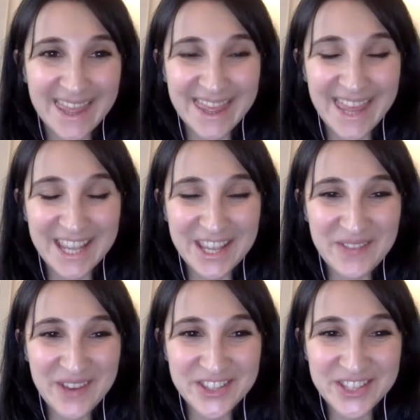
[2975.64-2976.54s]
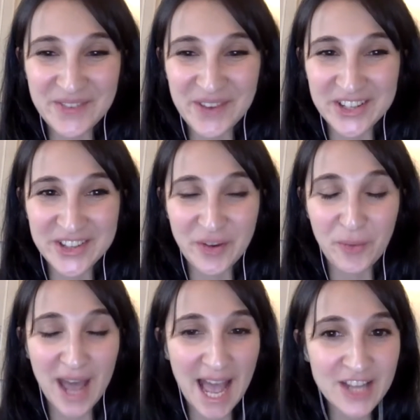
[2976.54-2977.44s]
Thank you both so much.
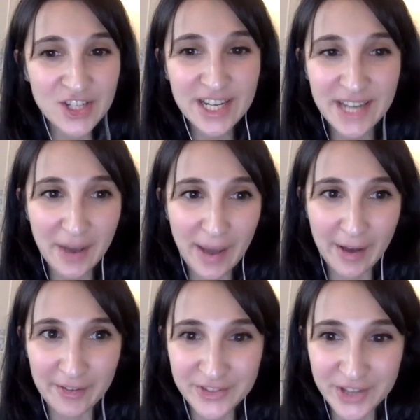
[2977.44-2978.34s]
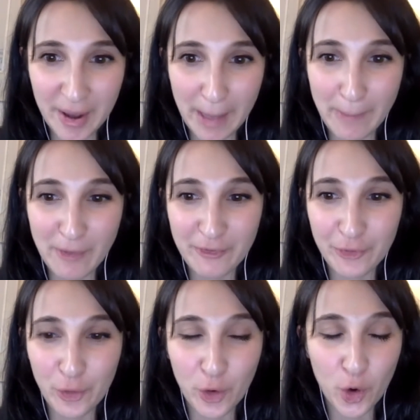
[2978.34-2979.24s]
We're actually now out of time
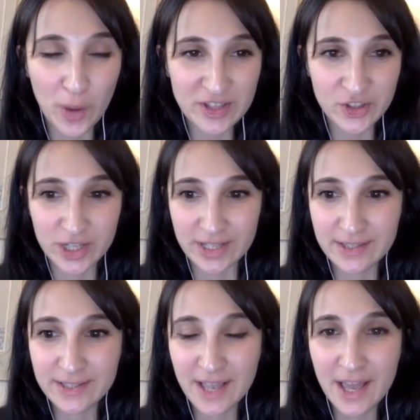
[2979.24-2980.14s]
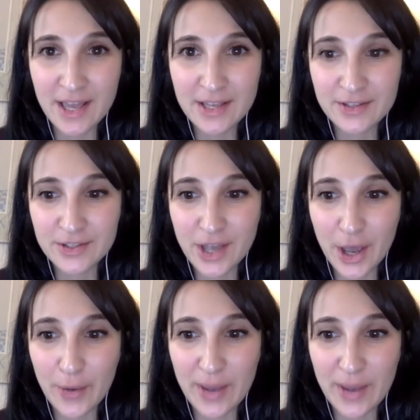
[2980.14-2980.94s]
for questions. So